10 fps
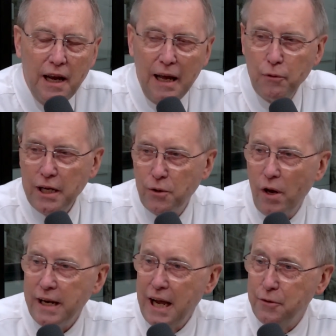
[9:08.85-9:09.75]
and we had to go
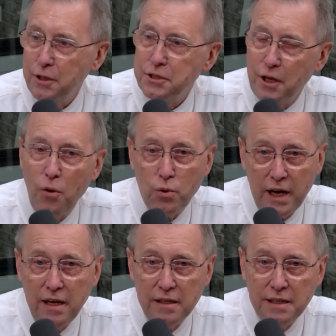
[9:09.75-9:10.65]
out and address the whole
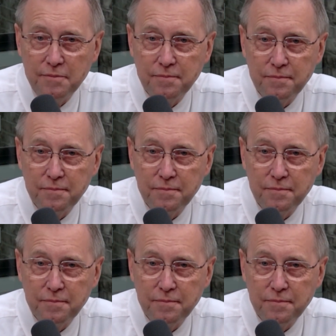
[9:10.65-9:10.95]
county